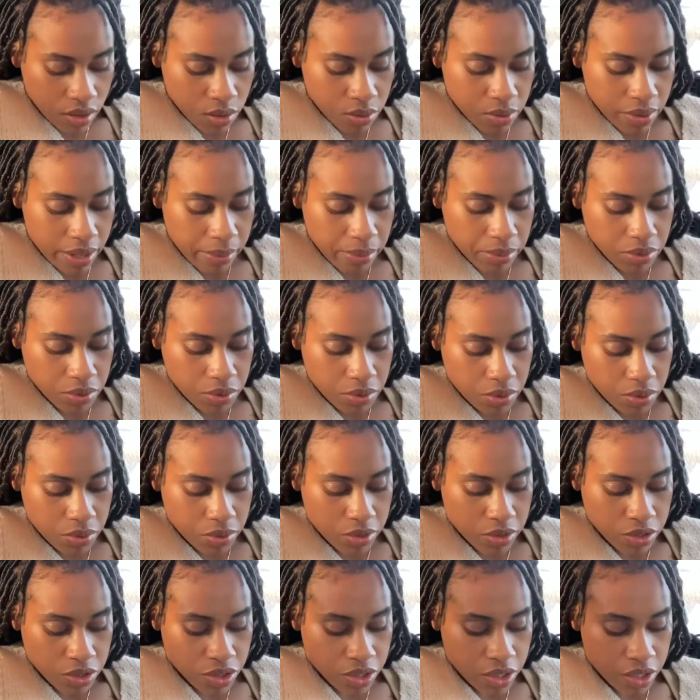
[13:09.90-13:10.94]
what happens when you
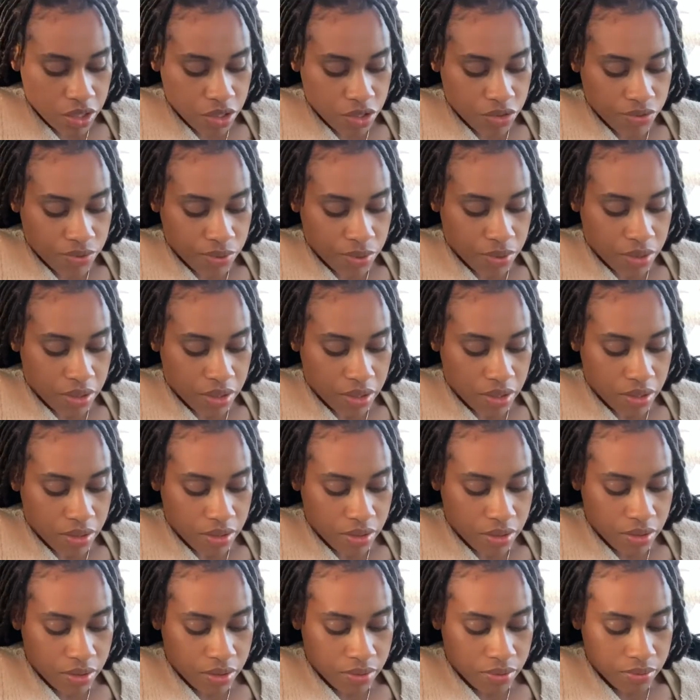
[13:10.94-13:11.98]
order Chinese food
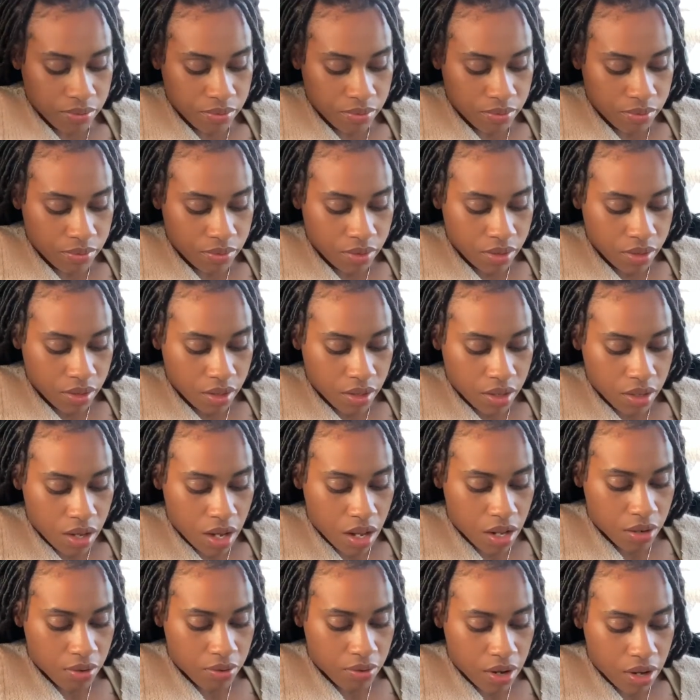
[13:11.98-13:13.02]
in
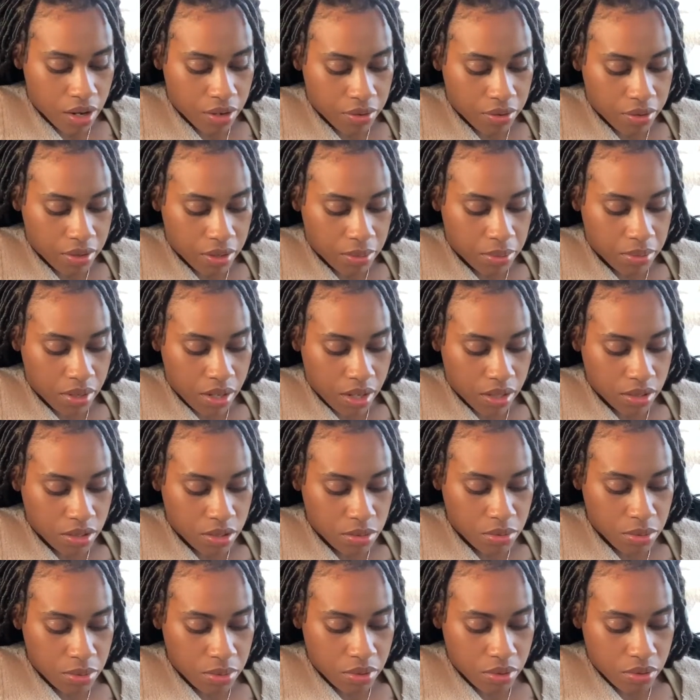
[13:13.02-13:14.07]
Colorado. They be like, these
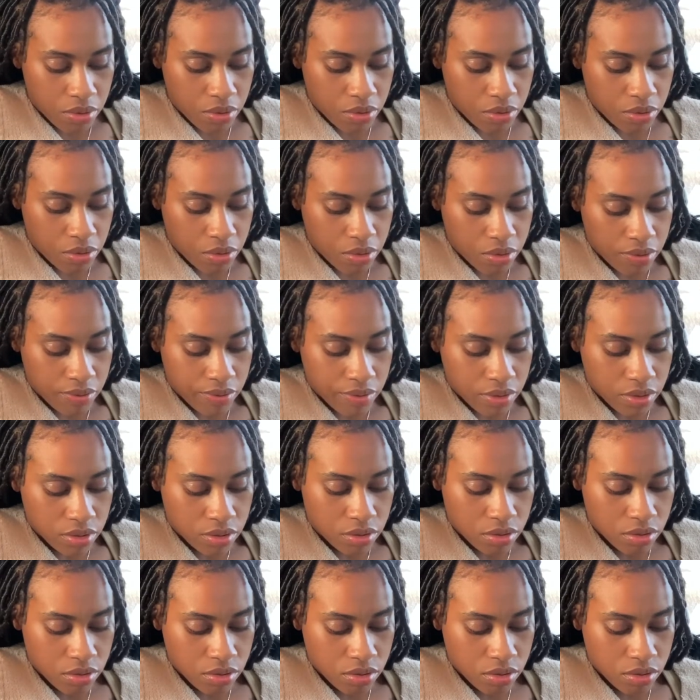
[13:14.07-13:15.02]
people don't know no difference.